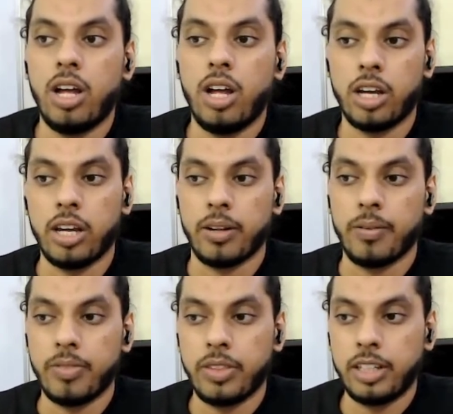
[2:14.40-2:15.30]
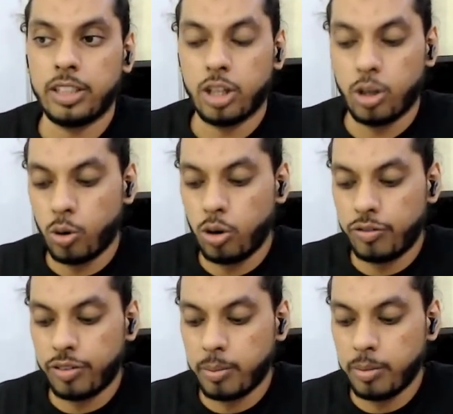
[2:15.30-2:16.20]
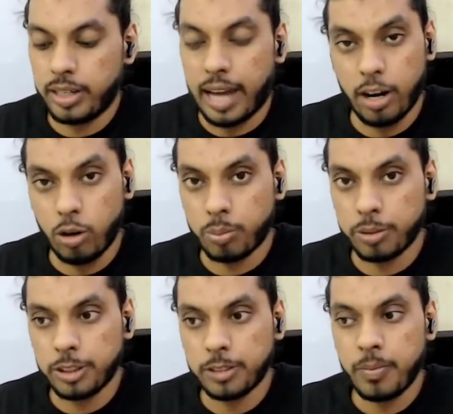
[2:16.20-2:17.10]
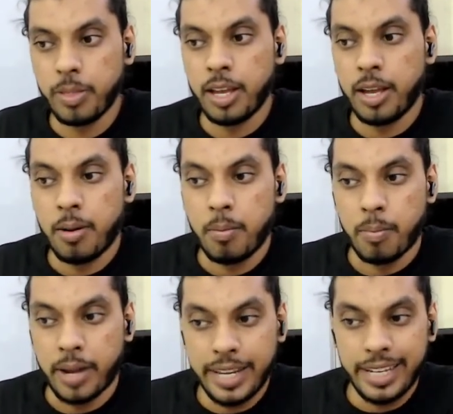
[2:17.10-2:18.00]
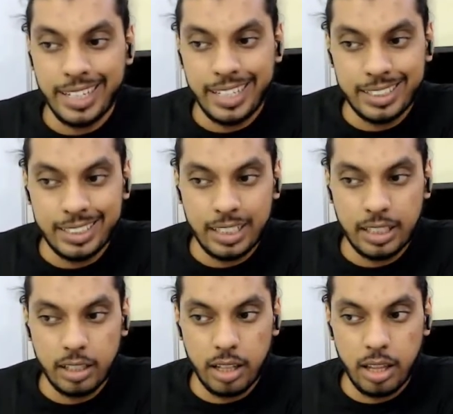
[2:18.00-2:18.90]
okay, there's a quote from Tai Lopez. Money isn't